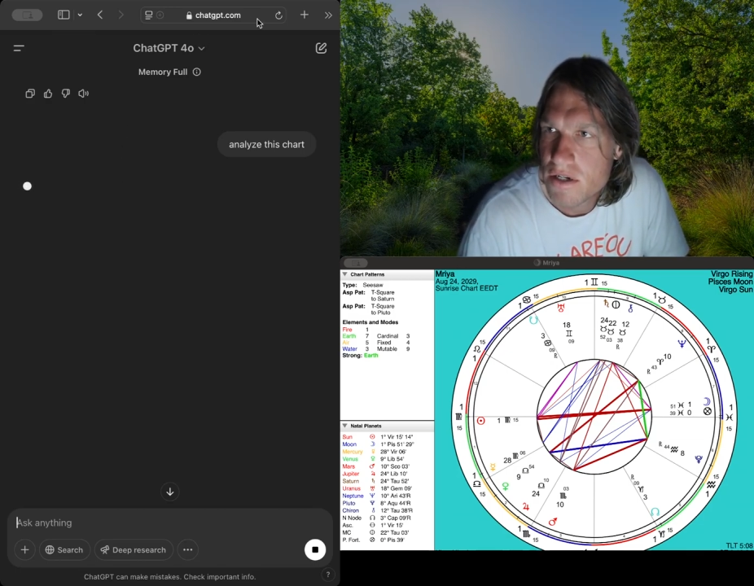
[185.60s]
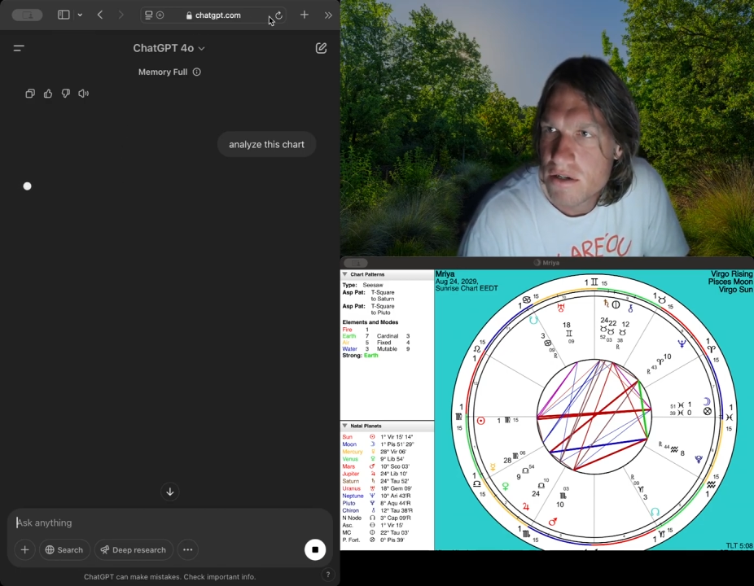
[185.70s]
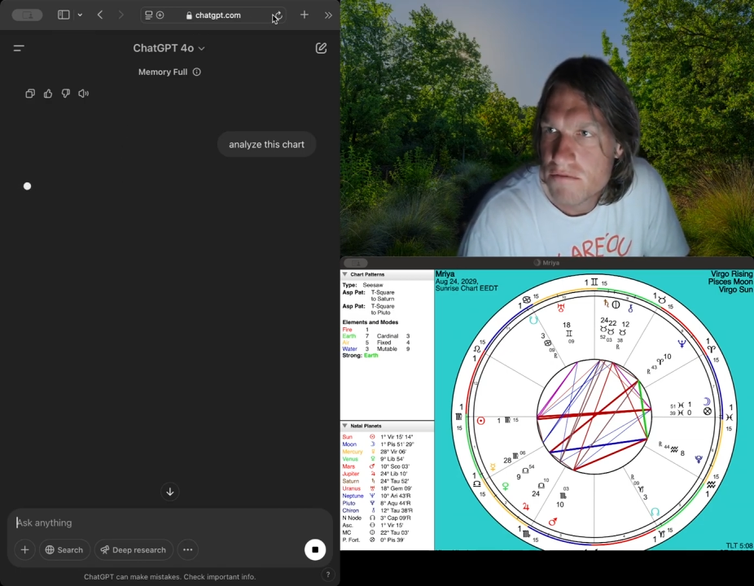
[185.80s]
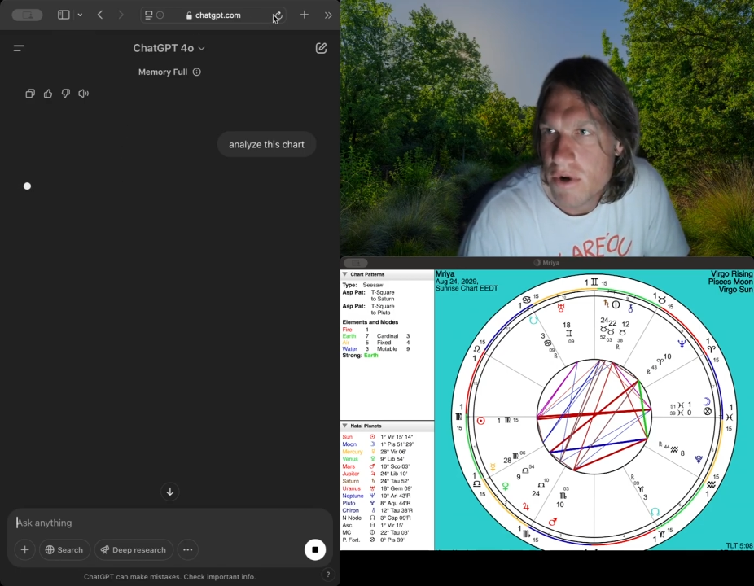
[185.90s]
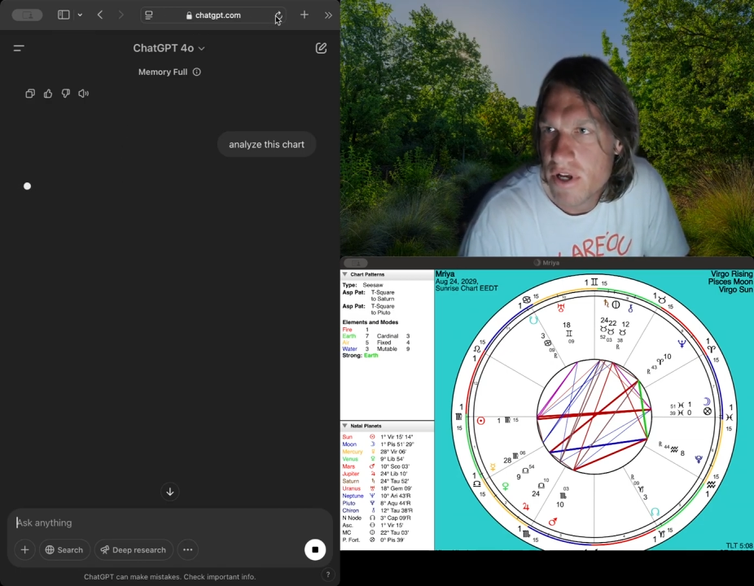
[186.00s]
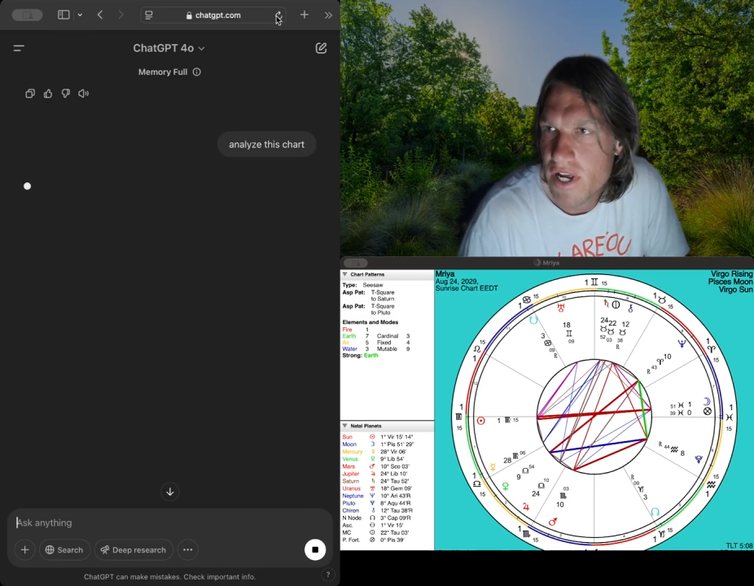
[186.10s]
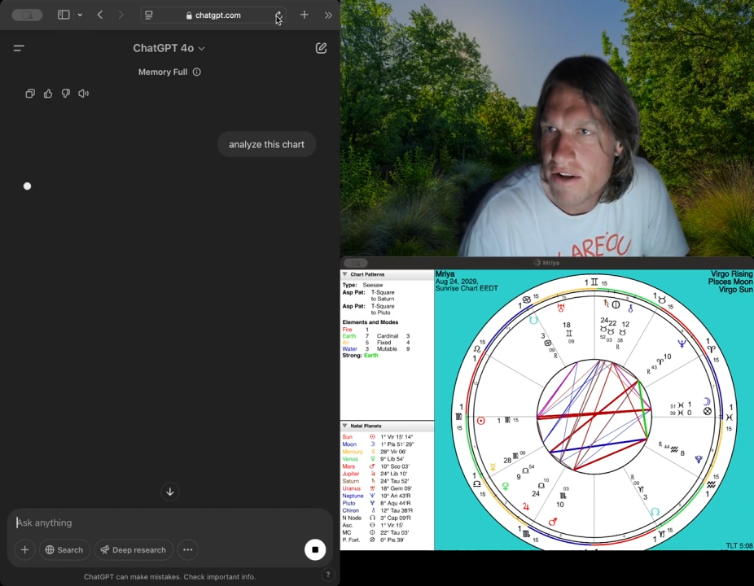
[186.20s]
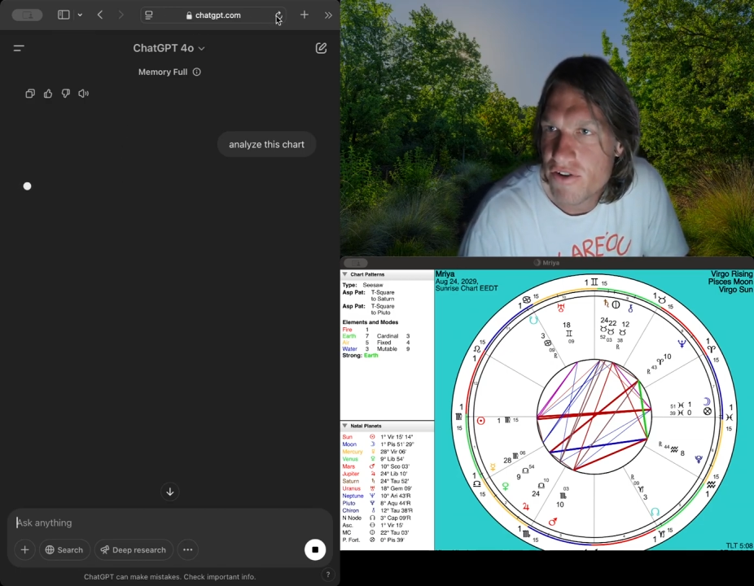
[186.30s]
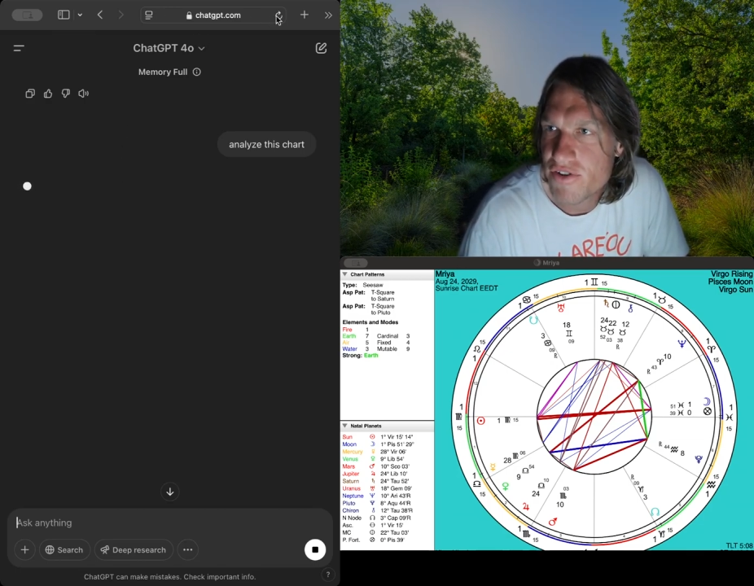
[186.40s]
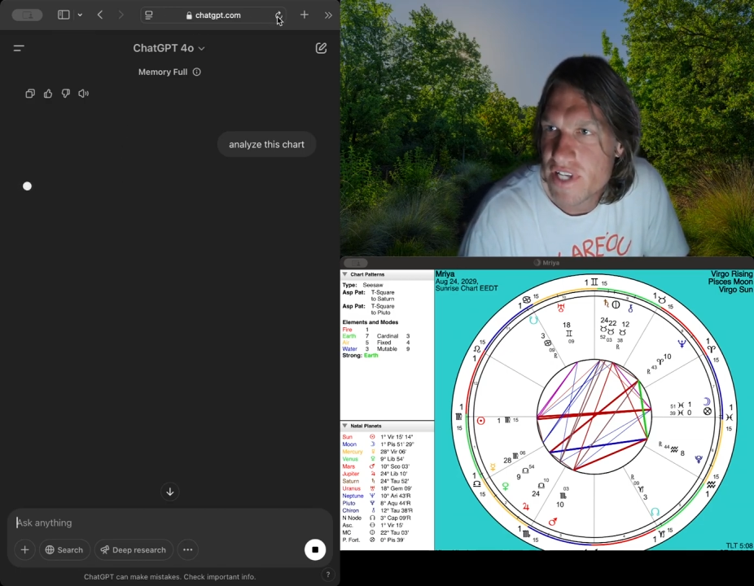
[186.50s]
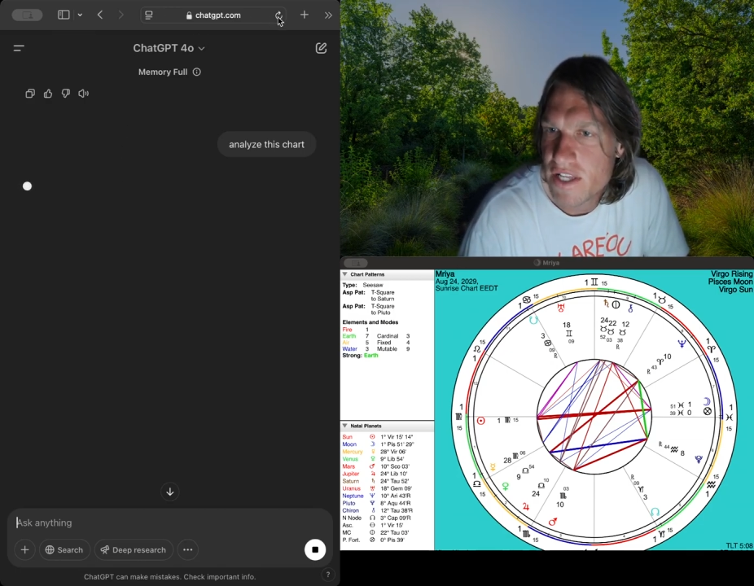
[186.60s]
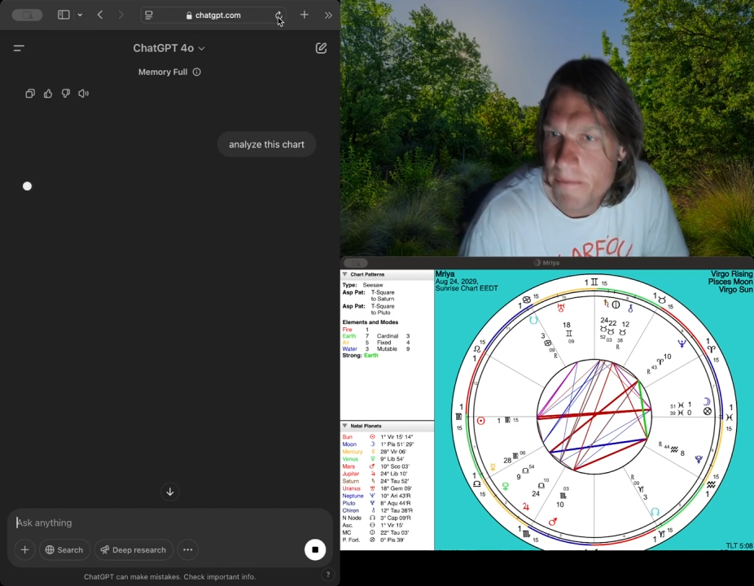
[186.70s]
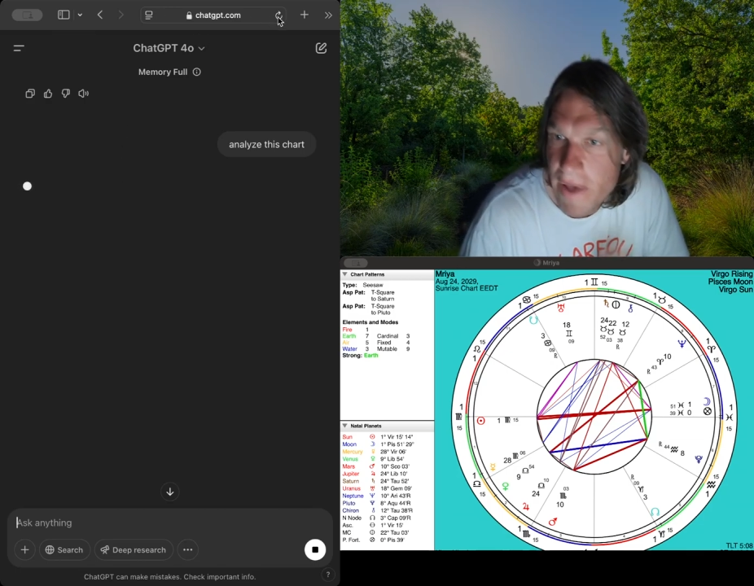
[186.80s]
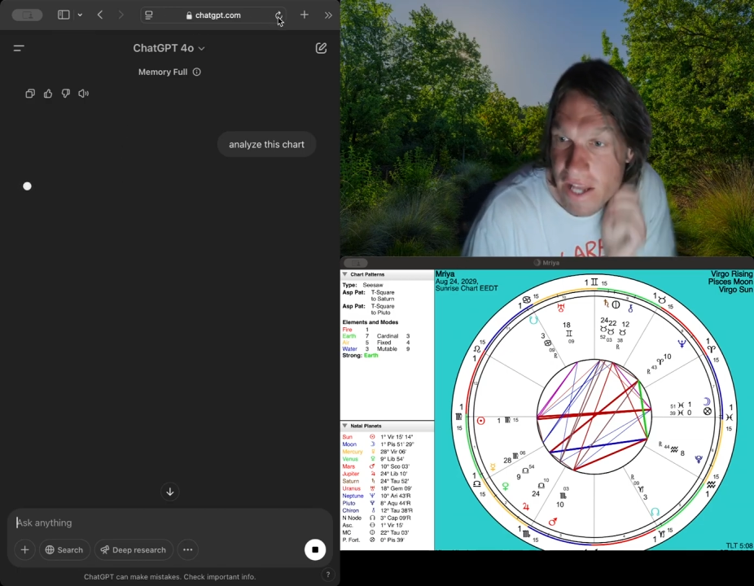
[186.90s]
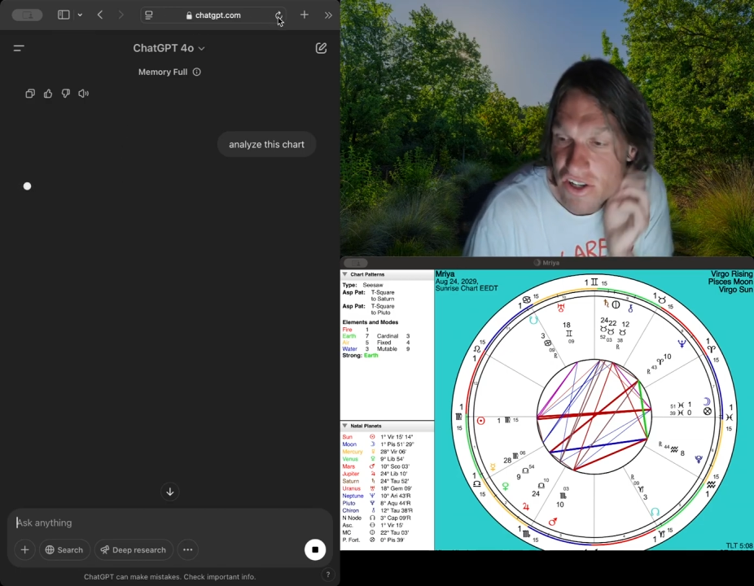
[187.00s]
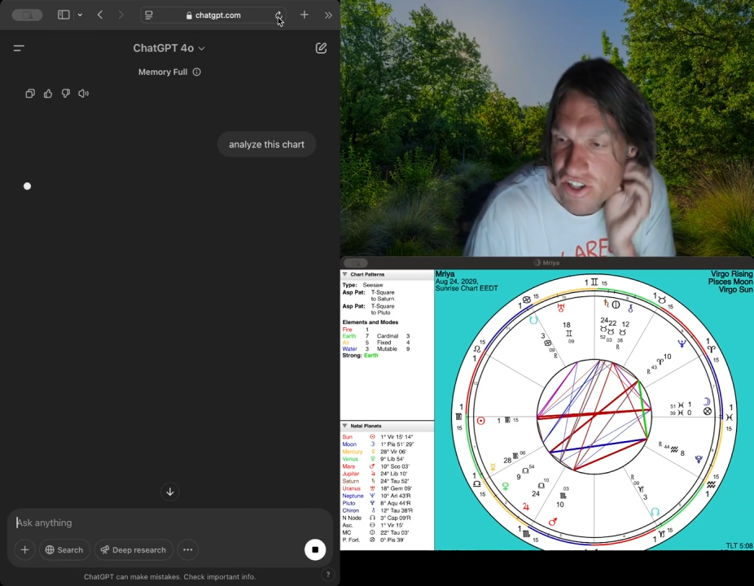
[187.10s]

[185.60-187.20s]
Probably going to have to reset the page